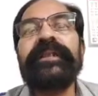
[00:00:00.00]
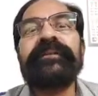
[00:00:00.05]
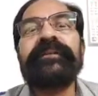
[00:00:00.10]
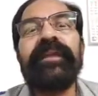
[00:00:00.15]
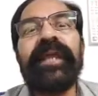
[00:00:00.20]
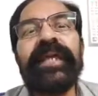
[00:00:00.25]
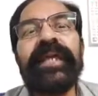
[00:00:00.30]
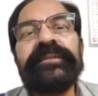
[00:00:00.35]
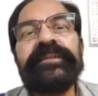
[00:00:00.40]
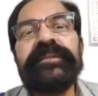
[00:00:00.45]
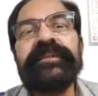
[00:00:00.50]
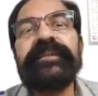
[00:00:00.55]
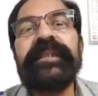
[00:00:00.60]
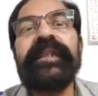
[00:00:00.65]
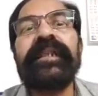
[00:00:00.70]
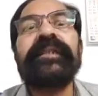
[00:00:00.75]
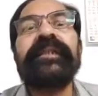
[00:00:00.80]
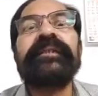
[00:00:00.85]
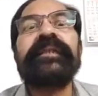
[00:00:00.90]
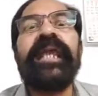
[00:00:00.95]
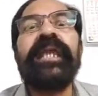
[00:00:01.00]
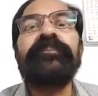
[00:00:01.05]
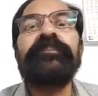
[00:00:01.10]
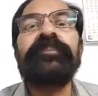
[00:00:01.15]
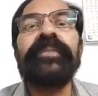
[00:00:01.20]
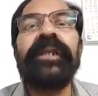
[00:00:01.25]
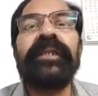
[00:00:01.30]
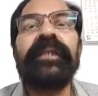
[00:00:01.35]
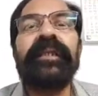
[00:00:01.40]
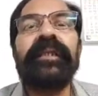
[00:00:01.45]
transitory type
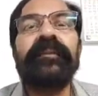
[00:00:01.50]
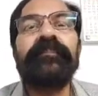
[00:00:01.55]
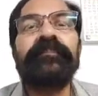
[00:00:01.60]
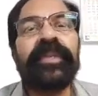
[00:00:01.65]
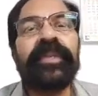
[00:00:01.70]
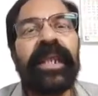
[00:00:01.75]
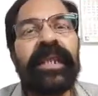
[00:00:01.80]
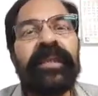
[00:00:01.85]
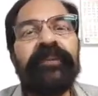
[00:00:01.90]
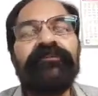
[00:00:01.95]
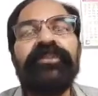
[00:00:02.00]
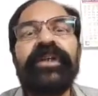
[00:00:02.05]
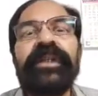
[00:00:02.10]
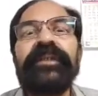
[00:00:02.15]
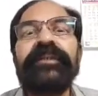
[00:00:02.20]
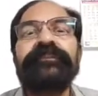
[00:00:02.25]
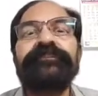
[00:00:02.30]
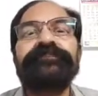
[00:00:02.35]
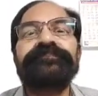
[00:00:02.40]
and prime one.